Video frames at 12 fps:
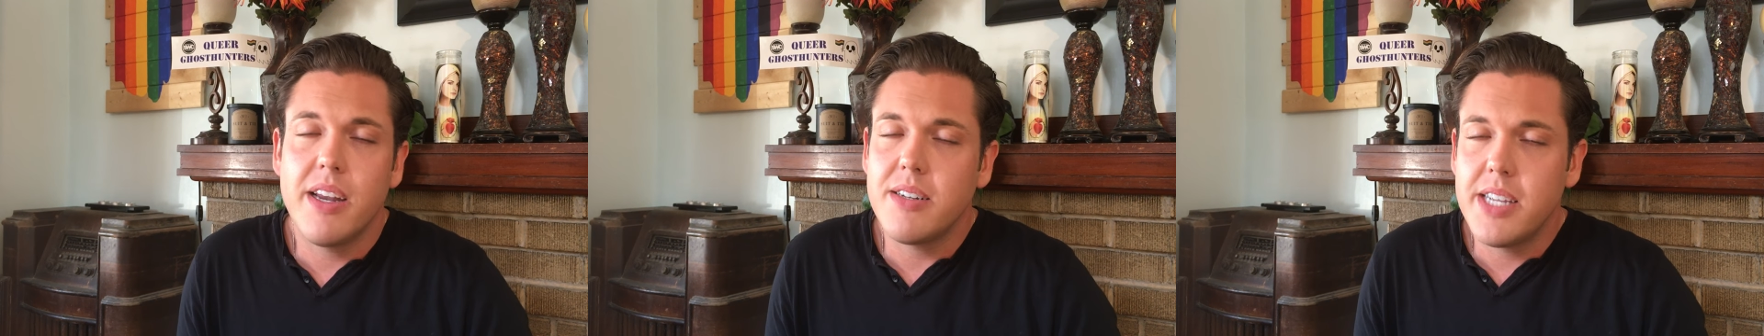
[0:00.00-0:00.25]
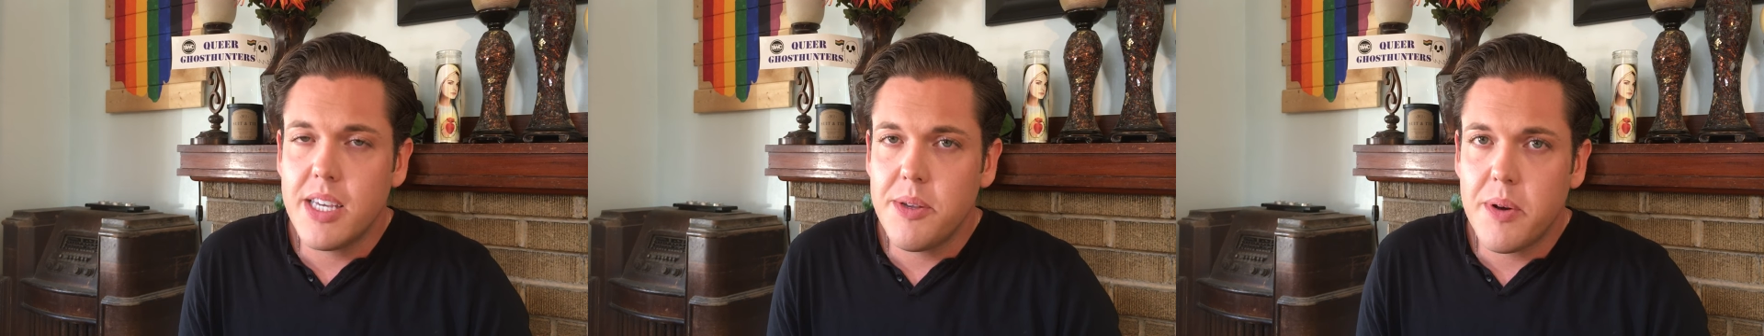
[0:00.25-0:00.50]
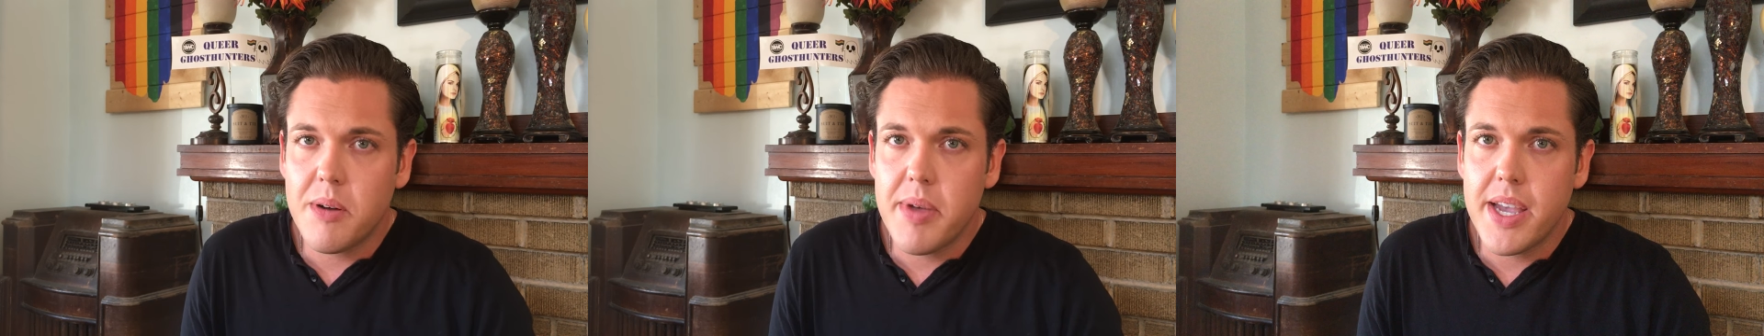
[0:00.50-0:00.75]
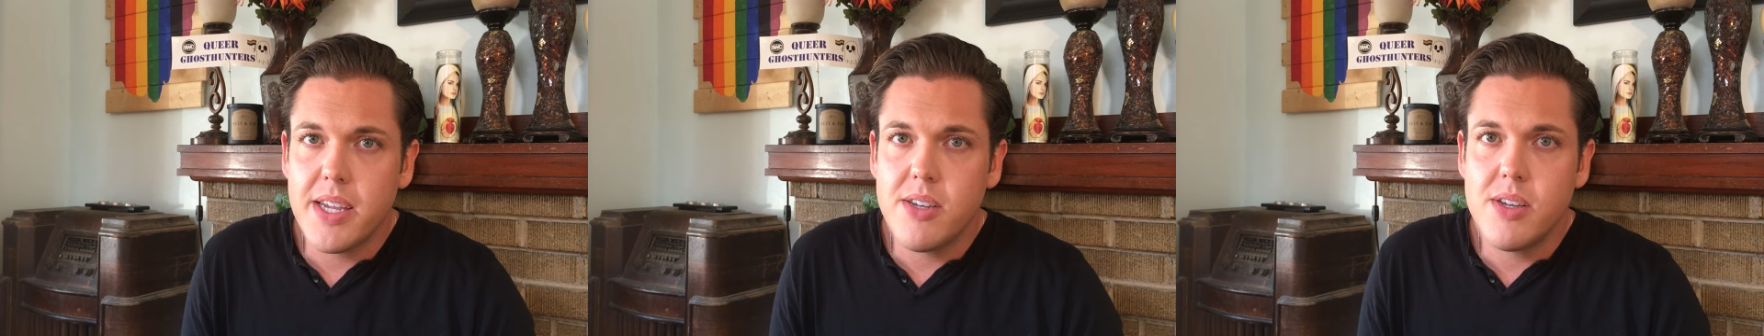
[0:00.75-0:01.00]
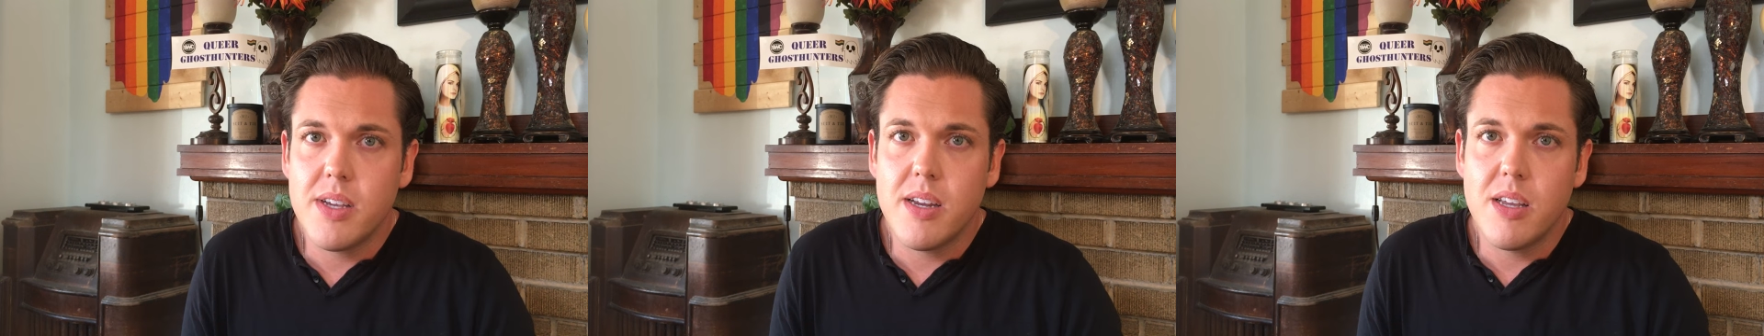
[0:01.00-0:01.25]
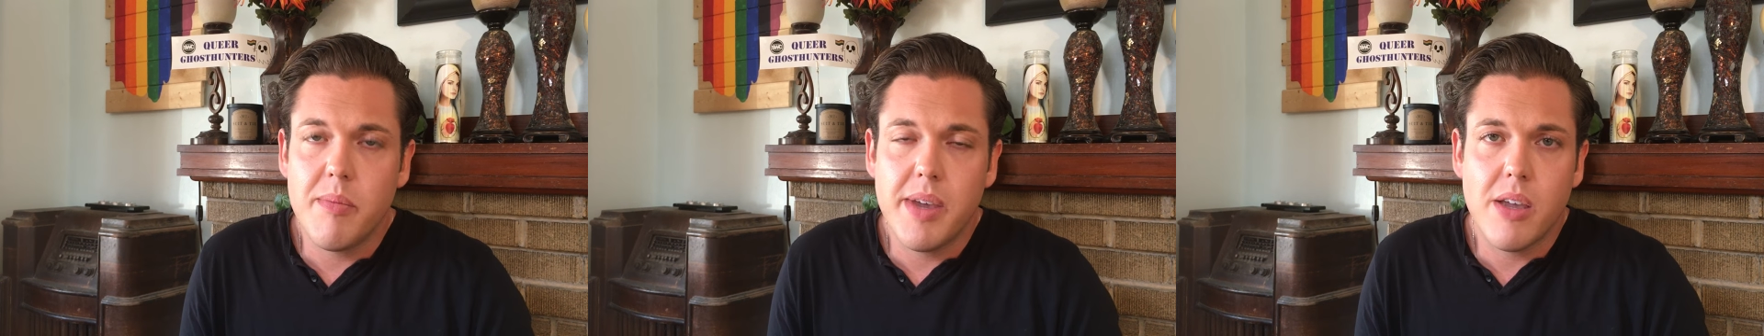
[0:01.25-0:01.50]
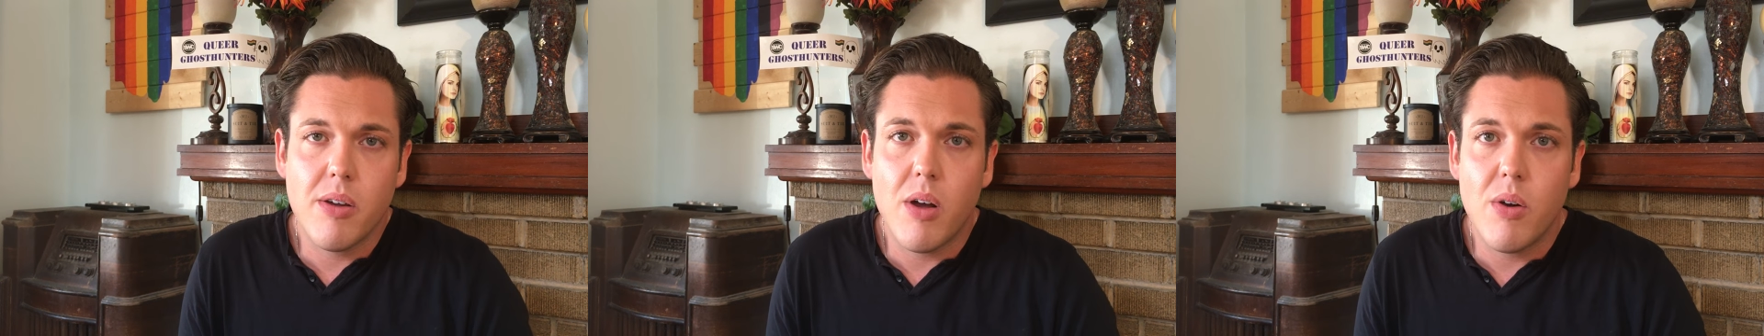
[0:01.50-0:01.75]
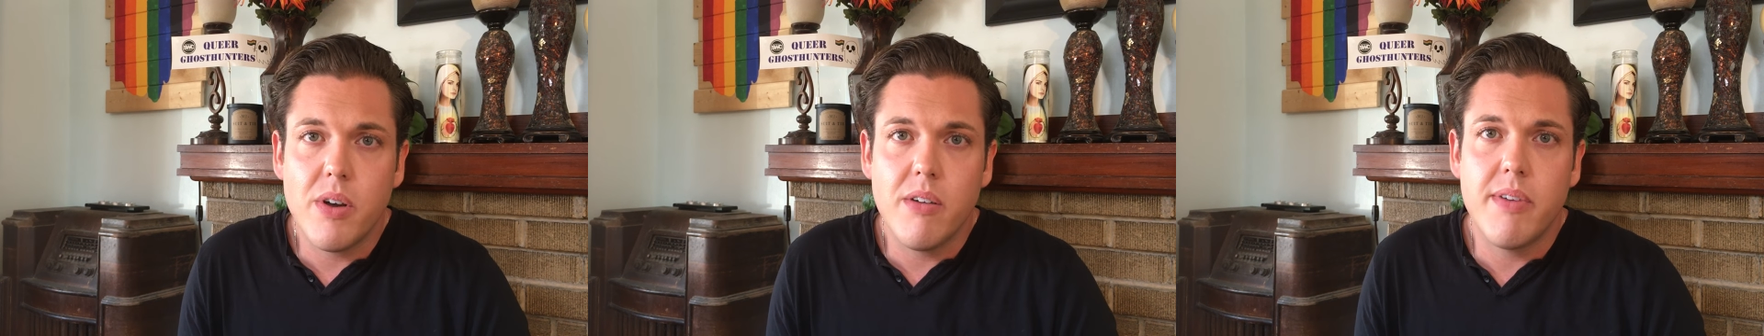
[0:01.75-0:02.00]
It'll take you to our page, and you can make your
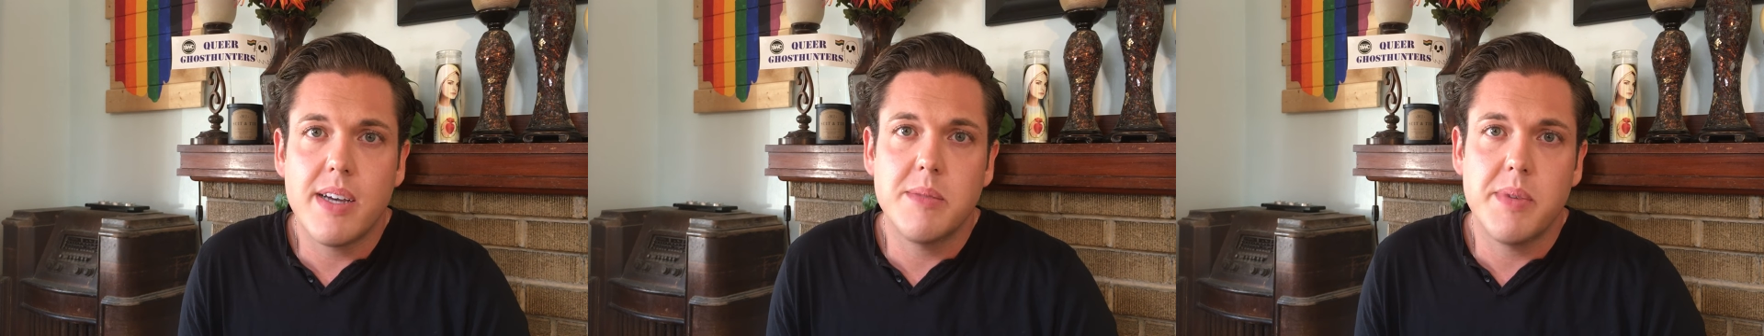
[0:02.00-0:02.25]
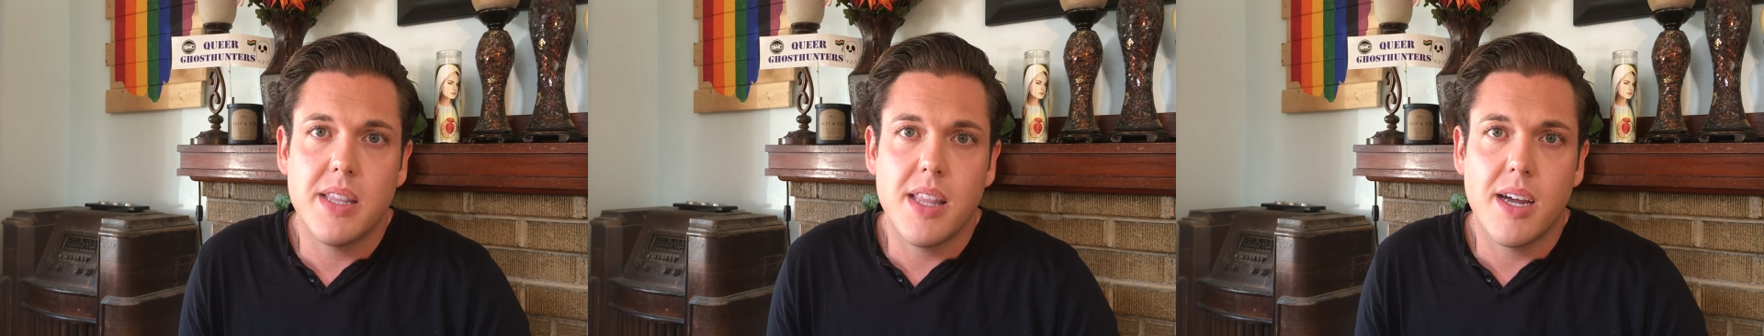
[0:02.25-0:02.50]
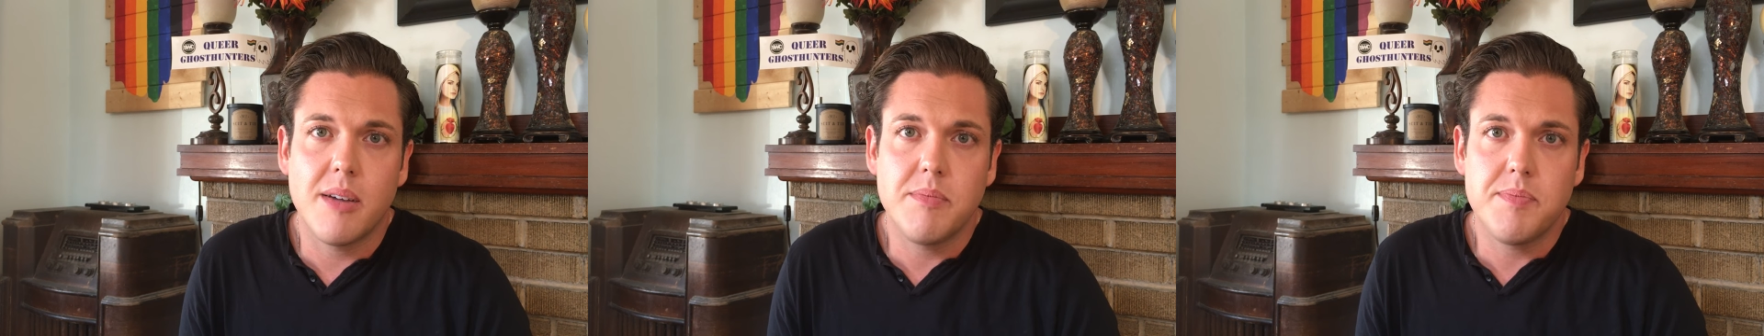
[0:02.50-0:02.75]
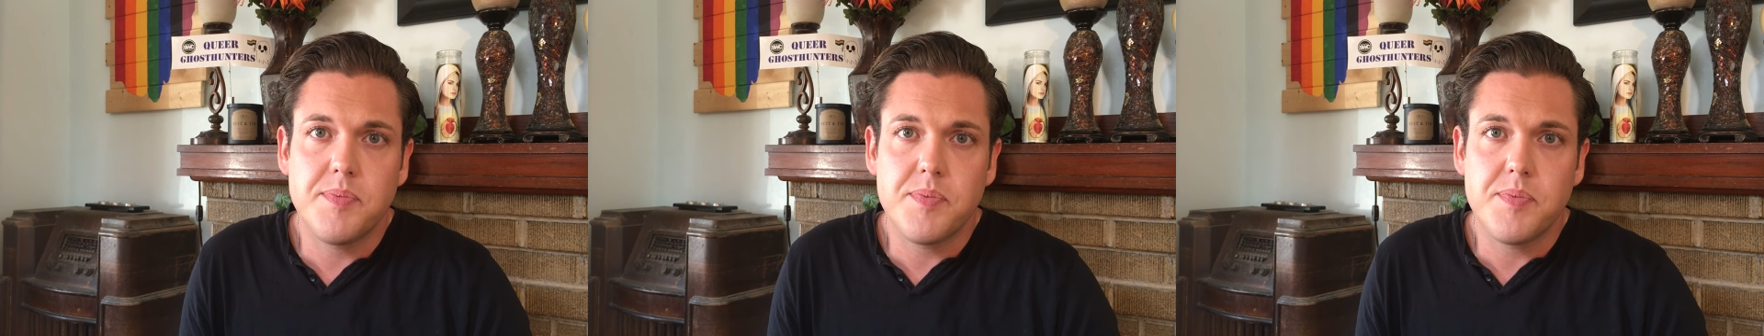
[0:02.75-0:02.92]
own investment there.